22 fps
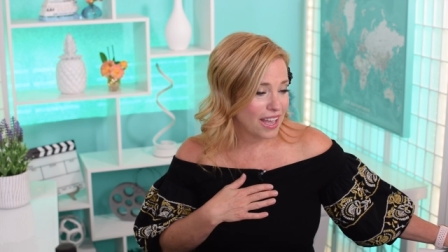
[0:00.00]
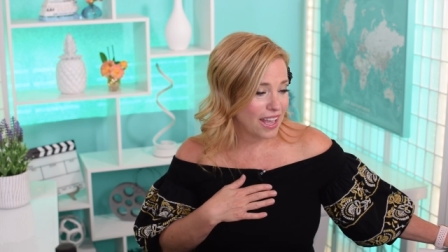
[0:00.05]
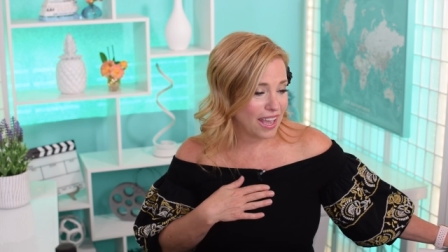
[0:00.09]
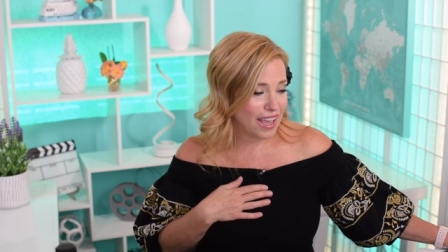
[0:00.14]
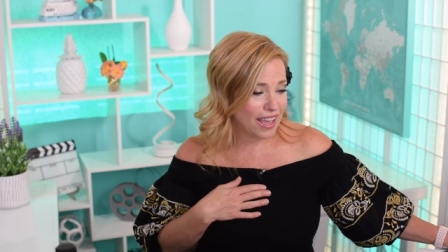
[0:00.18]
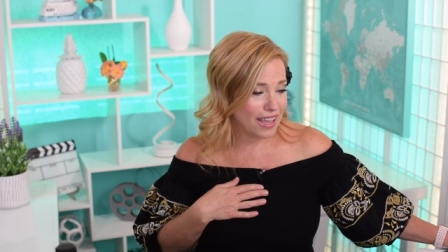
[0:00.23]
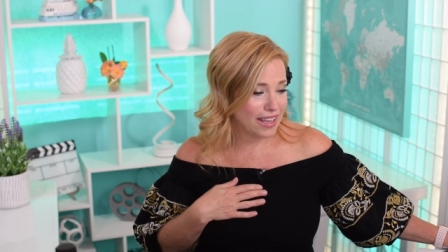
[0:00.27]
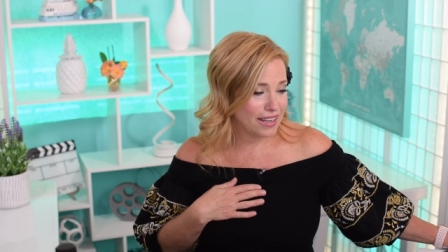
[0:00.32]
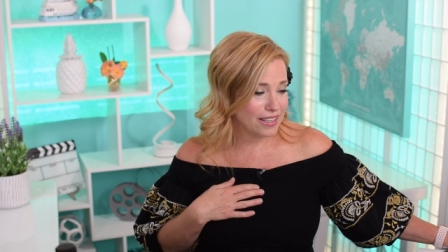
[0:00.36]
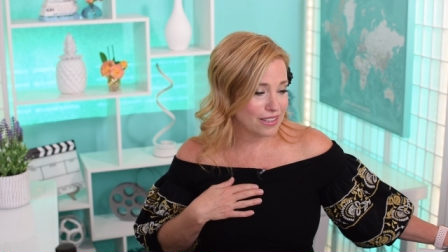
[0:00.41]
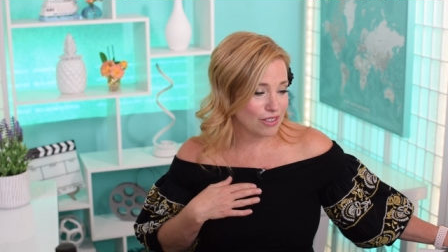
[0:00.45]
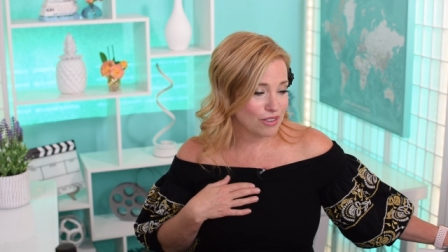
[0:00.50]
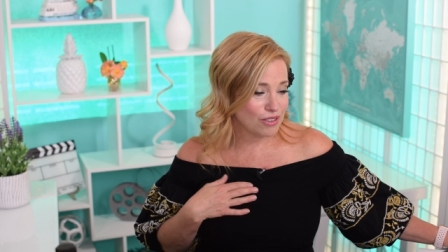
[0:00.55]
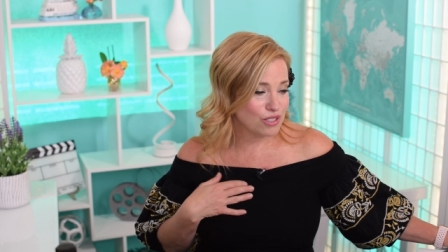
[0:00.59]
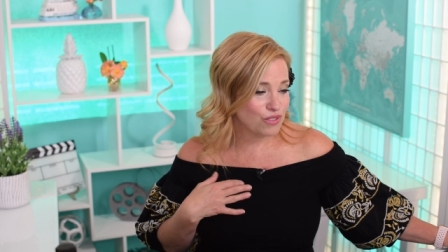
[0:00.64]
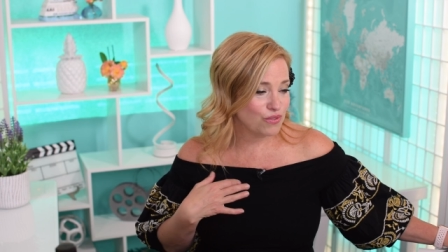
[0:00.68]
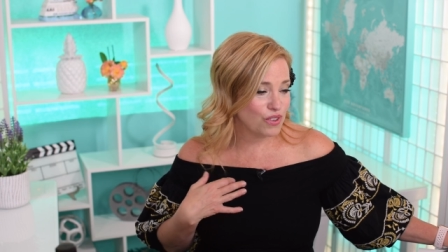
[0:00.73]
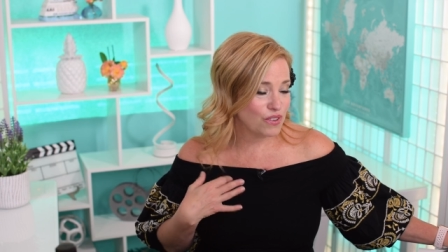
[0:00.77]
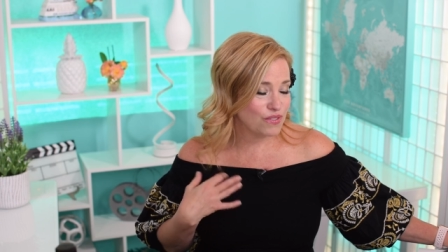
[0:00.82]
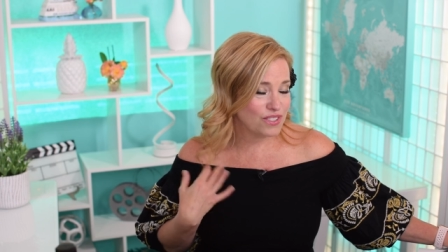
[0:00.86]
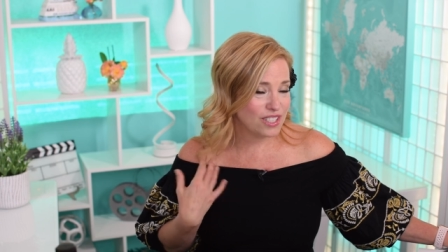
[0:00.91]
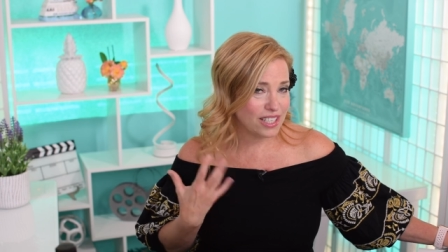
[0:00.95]
And those
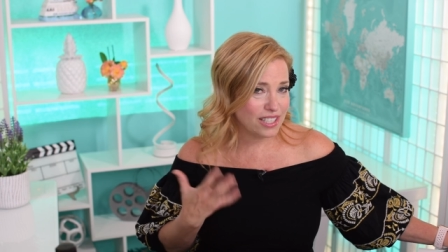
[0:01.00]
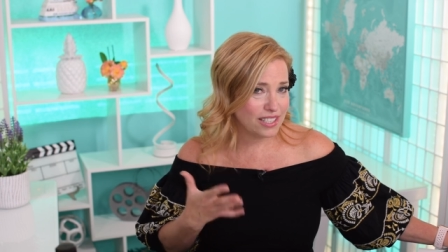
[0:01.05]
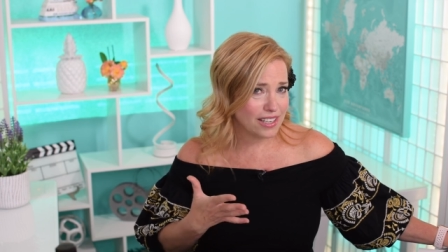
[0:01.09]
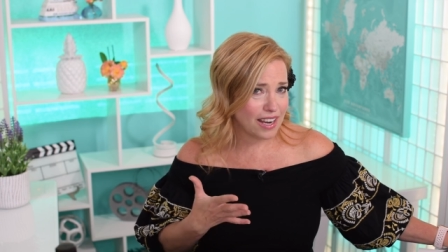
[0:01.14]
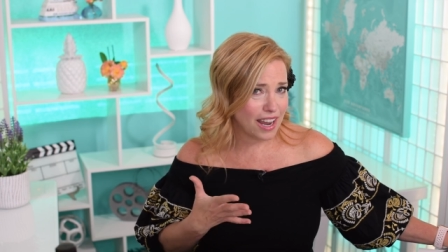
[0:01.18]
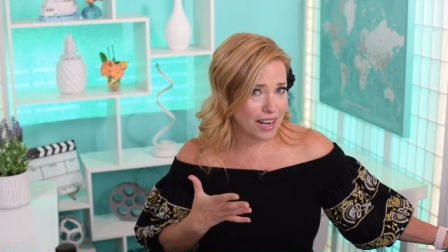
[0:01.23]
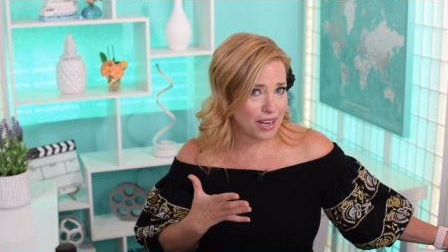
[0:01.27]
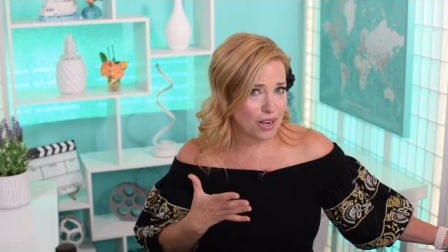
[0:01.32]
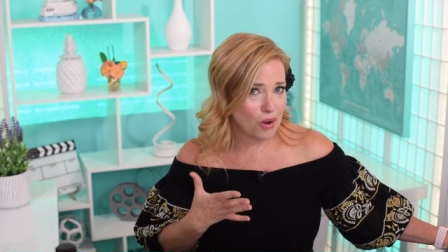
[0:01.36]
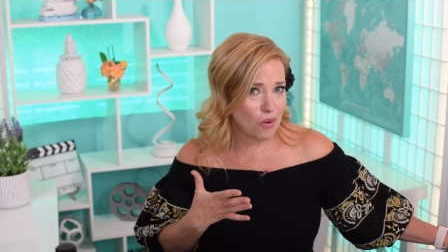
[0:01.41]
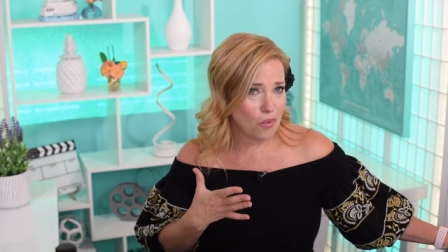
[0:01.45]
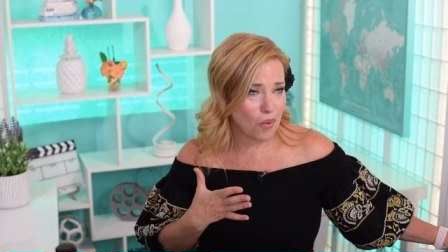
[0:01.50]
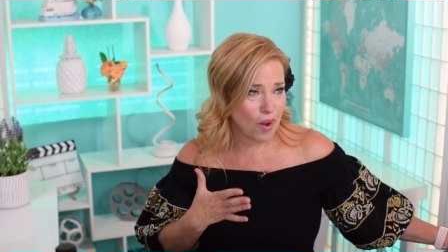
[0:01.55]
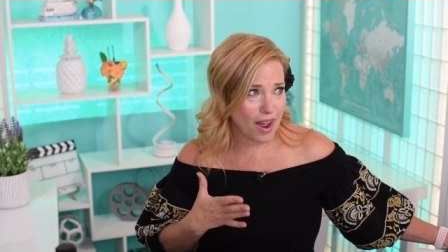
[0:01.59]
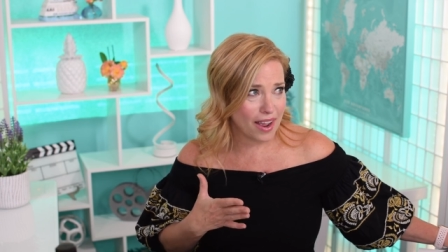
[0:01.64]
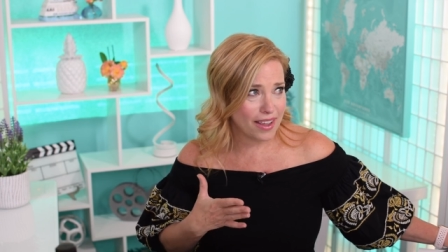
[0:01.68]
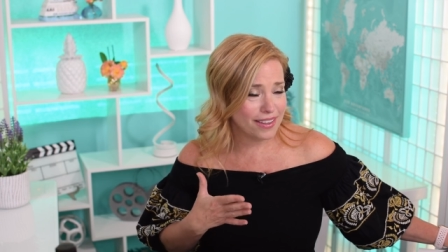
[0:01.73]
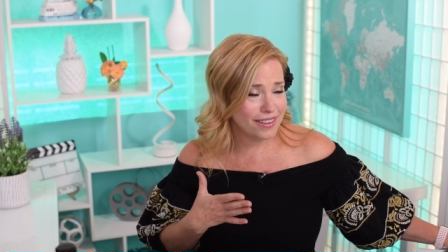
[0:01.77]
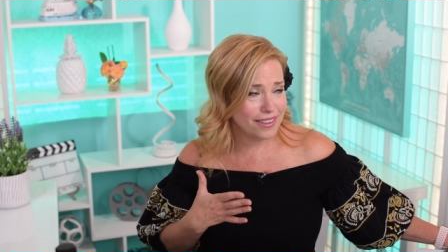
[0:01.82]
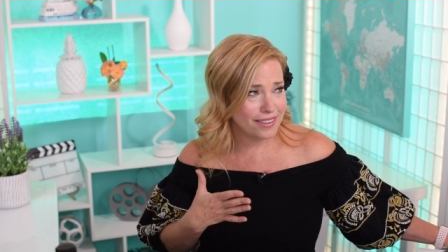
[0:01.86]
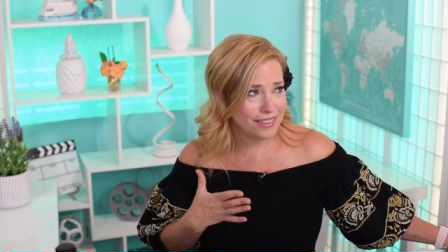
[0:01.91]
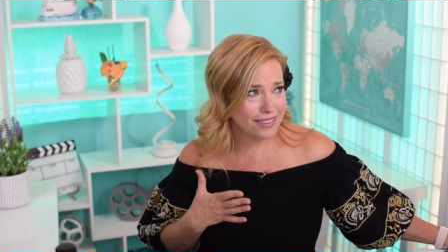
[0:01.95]
15-night
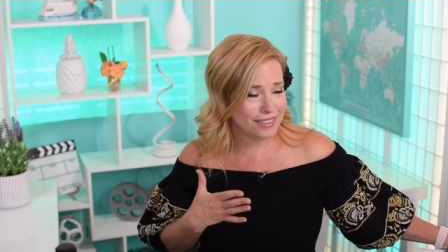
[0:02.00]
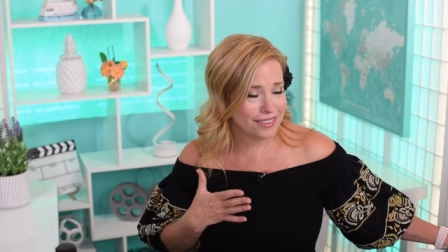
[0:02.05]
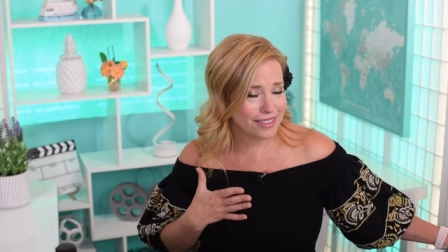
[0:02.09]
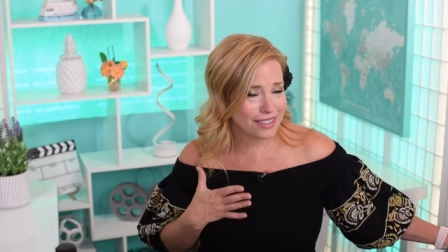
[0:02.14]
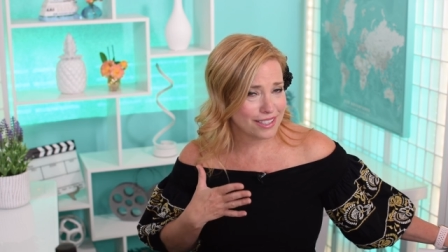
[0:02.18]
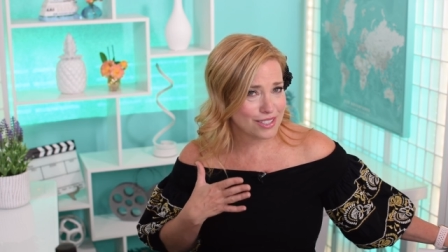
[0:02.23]
Hawaii